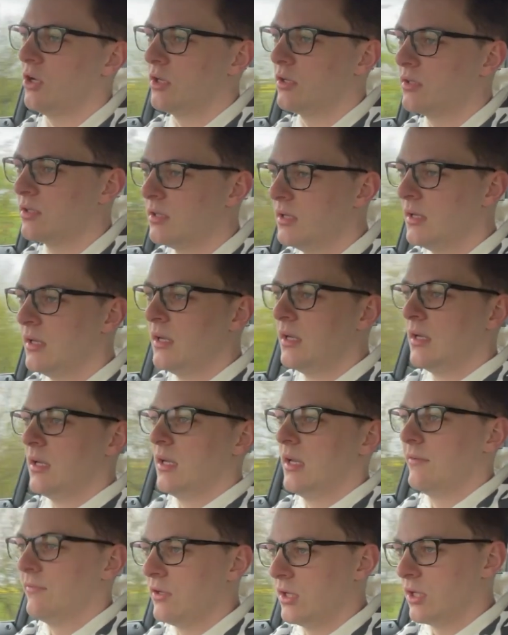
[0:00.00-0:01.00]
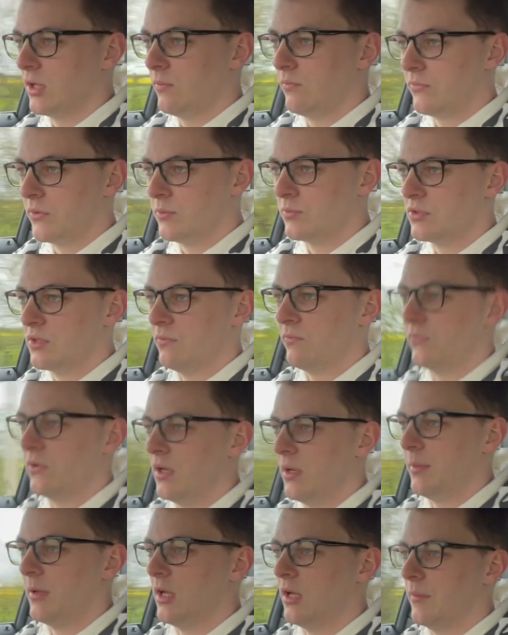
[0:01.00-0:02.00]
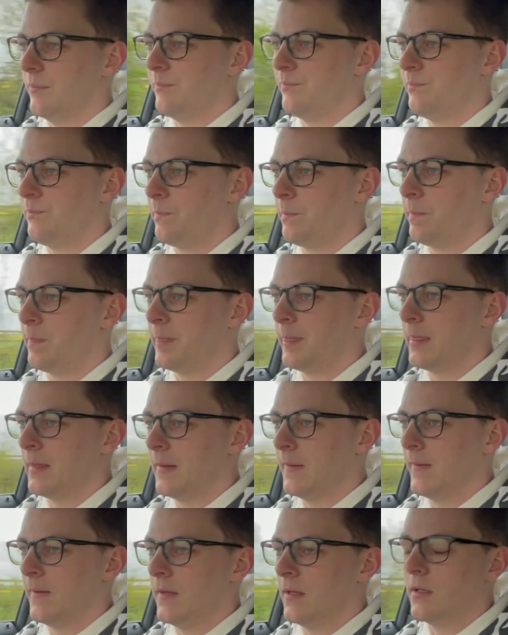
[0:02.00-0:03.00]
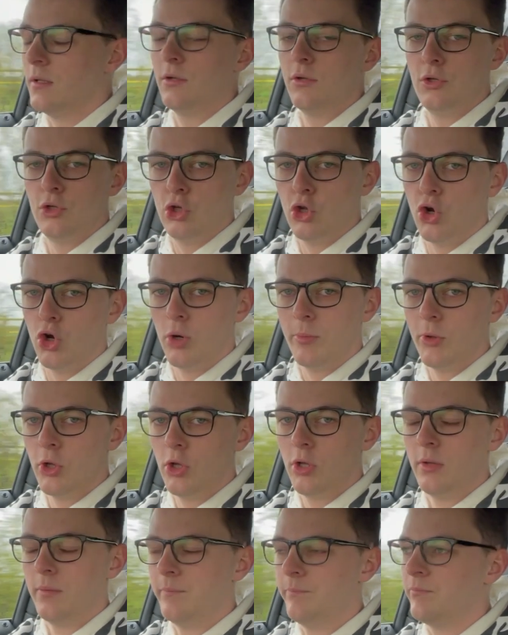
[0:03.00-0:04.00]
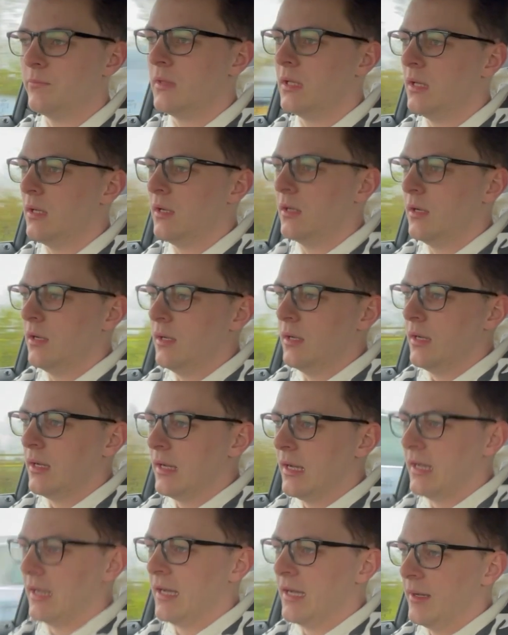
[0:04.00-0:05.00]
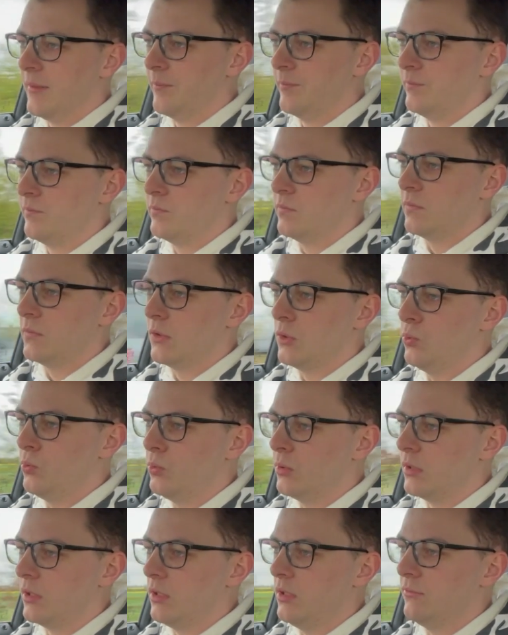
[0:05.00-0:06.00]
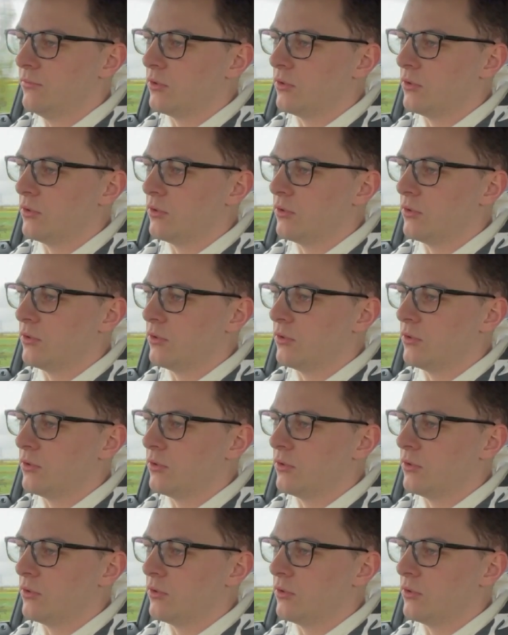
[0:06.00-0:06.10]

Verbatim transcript: hard if you come from something a bit normal. Um, oh, uh, an